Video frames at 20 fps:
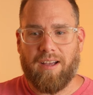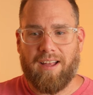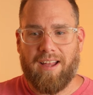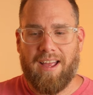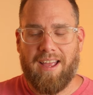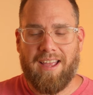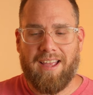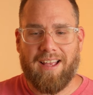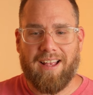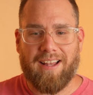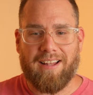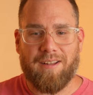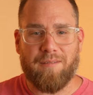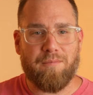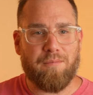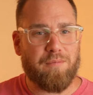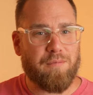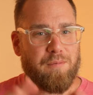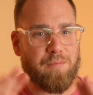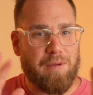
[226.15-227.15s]

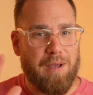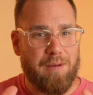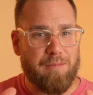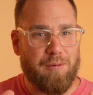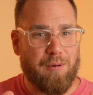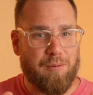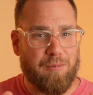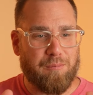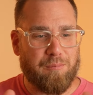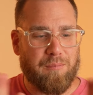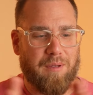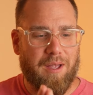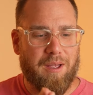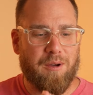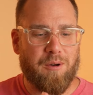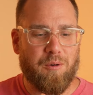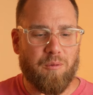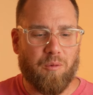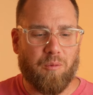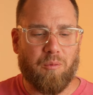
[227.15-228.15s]
the people
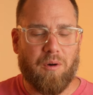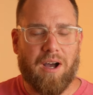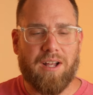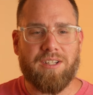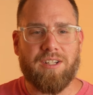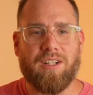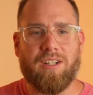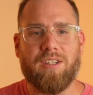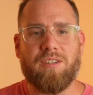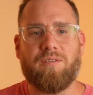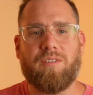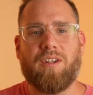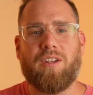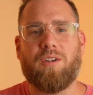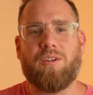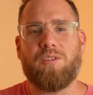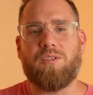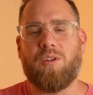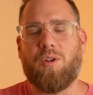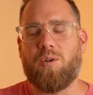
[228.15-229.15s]
who are watching this
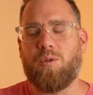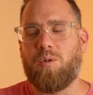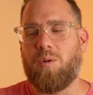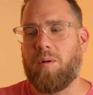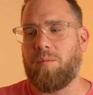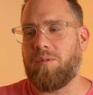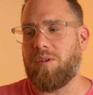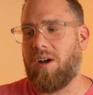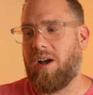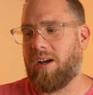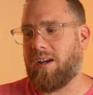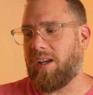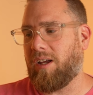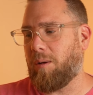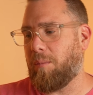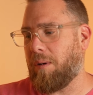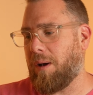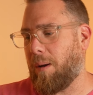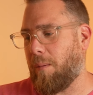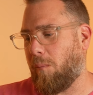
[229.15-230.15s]
video know who I'm talking
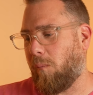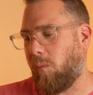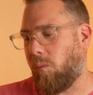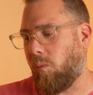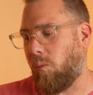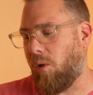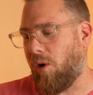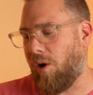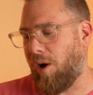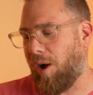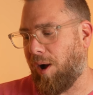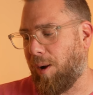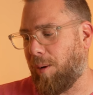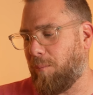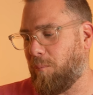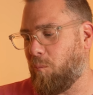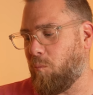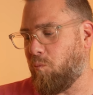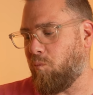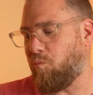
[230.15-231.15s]
about.
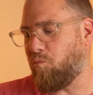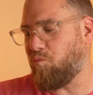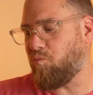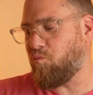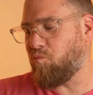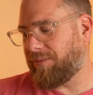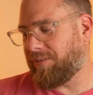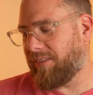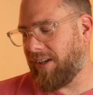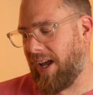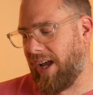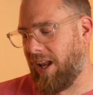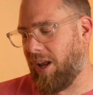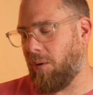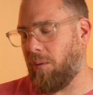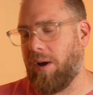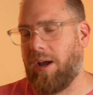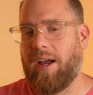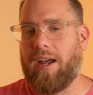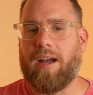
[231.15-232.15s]
Um,
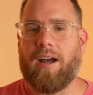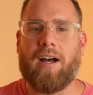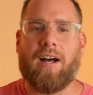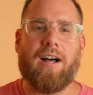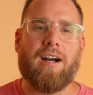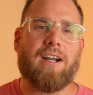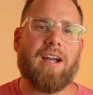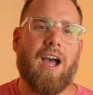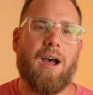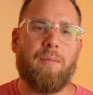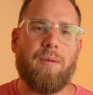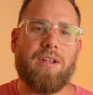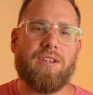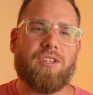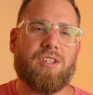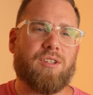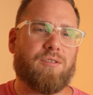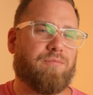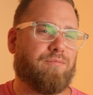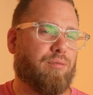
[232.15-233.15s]
anyway, uh,
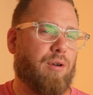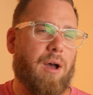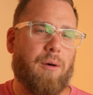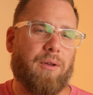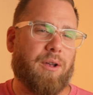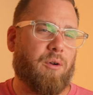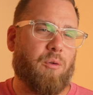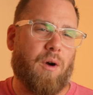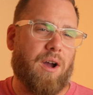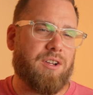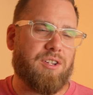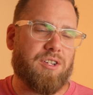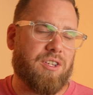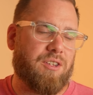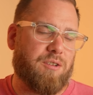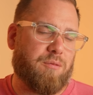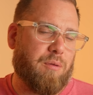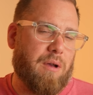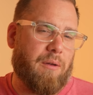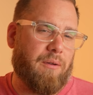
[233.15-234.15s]
comments, probably
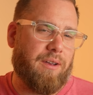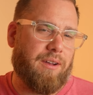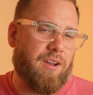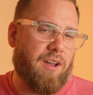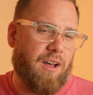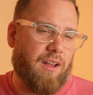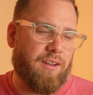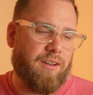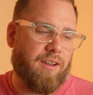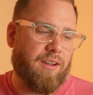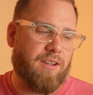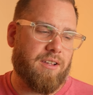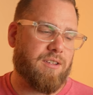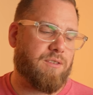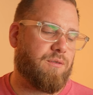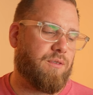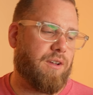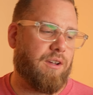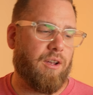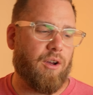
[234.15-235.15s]
questions, probably none in this
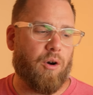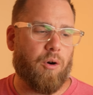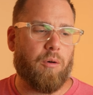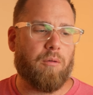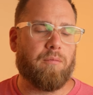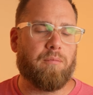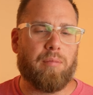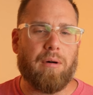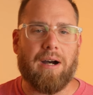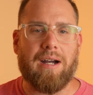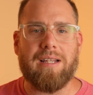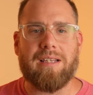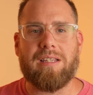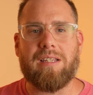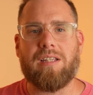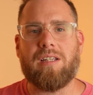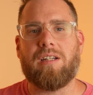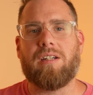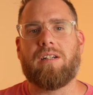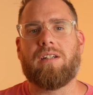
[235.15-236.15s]
video,
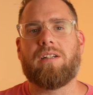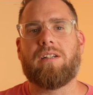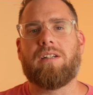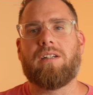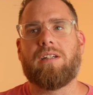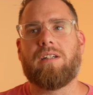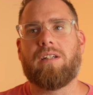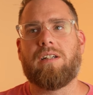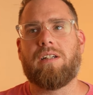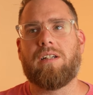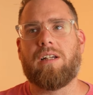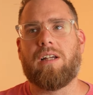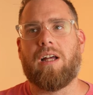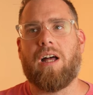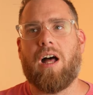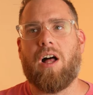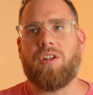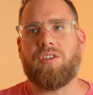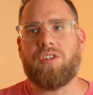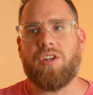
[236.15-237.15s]
but.
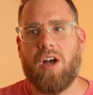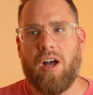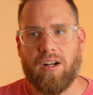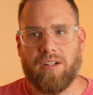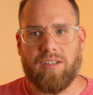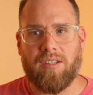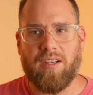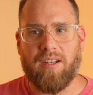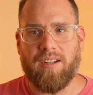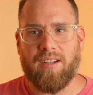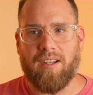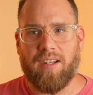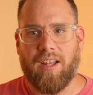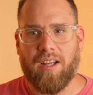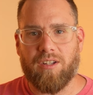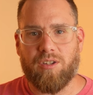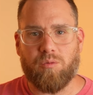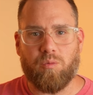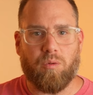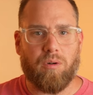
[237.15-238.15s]
I'll talk to you in the
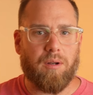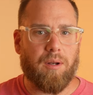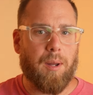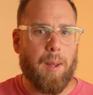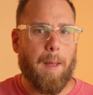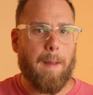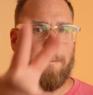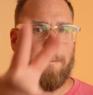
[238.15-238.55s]
next one.